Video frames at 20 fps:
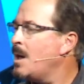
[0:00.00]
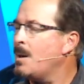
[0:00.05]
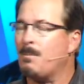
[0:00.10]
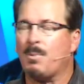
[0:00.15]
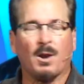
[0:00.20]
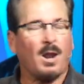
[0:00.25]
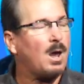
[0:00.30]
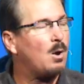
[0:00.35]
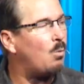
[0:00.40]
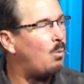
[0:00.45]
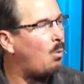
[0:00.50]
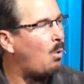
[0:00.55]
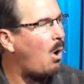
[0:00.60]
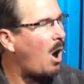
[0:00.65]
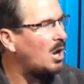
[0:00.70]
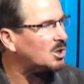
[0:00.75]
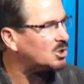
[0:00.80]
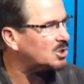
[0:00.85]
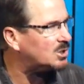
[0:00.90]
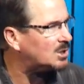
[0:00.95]
But I
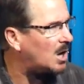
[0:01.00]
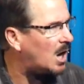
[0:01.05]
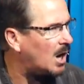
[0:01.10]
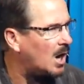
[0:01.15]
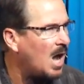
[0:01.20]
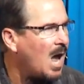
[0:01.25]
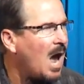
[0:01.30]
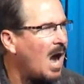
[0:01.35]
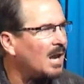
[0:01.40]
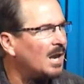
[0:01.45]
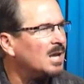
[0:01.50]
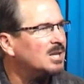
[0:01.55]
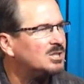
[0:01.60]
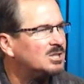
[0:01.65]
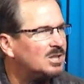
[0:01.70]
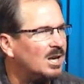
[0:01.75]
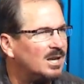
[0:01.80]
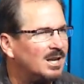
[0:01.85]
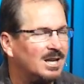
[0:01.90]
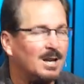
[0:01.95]
watched Doug and I
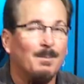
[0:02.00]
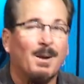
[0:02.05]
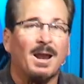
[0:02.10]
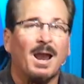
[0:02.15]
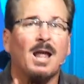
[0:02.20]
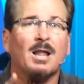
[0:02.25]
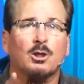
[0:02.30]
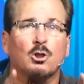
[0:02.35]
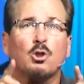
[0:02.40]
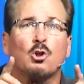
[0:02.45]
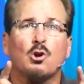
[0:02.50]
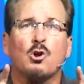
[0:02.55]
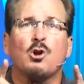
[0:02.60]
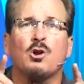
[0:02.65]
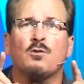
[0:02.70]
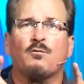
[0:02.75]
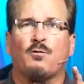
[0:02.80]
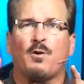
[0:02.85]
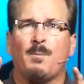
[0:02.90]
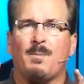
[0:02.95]
studied him and I
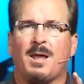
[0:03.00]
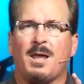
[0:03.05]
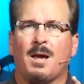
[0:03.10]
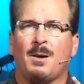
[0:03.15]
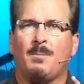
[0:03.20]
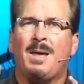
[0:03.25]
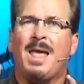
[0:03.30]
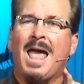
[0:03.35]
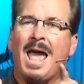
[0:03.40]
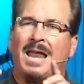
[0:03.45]
learned from him.